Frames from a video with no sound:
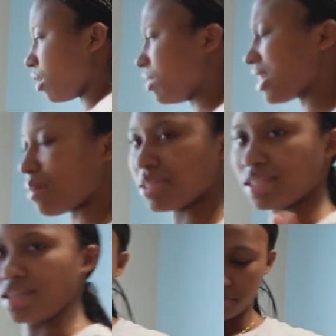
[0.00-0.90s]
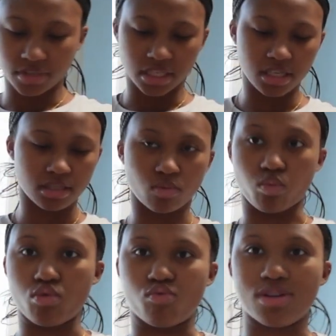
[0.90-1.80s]
What time is it? It's
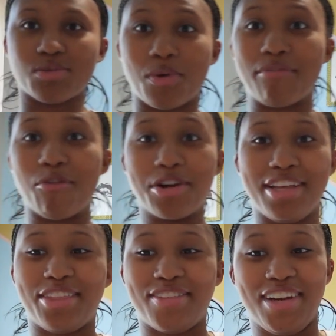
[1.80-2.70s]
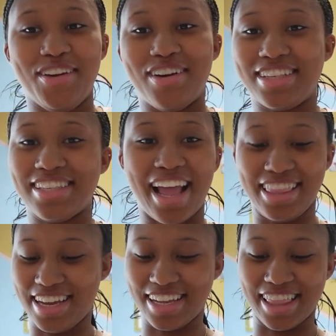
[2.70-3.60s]
1:43, y'all. It's not
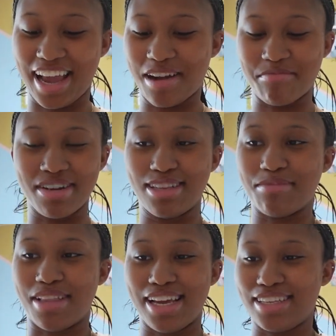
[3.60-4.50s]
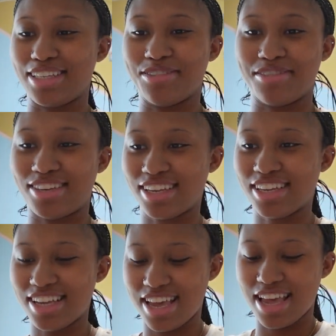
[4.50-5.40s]
looking like I'm putting them lashes on.
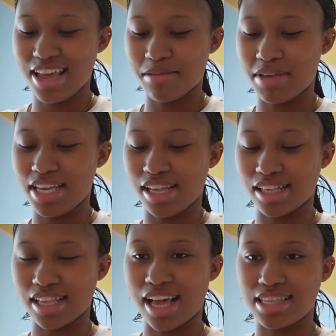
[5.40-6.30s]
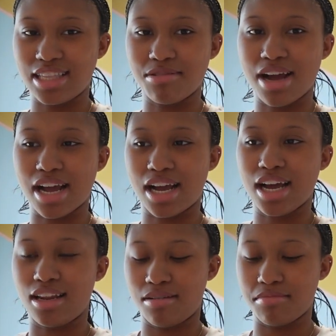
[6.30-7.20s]
Because I still gotta
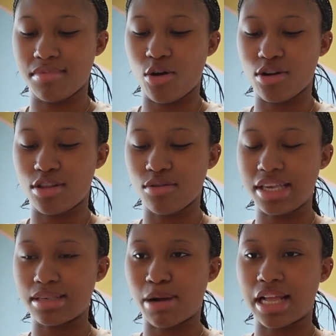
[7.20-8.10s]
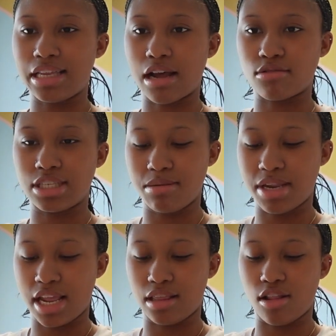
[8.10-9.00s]
cut them. Although it's probably not gonna take me
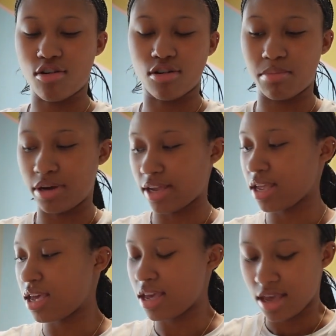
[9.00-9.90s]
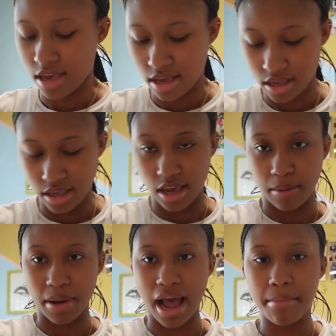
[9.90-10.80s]
that long, but yeah,
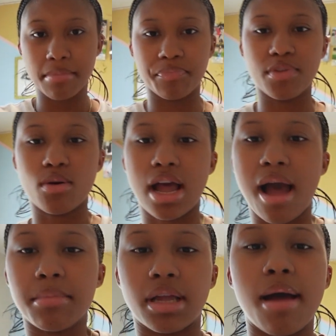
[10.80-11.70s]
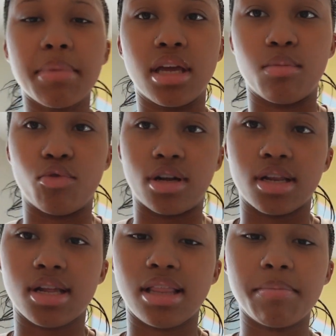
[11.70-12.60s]
but I'm gonna get them on.
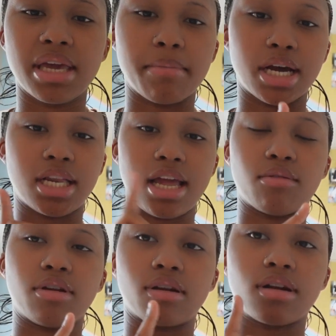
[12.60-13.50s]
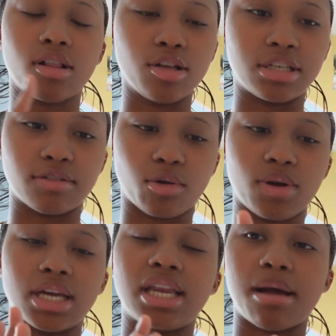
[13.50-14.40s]
Let me get my hoodie out the closet real
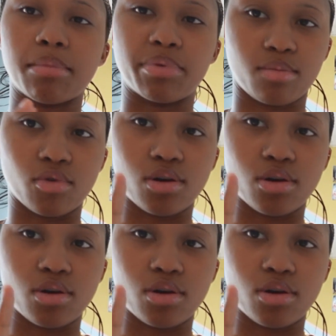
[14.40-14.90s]
quick and then I'm gonna put them on.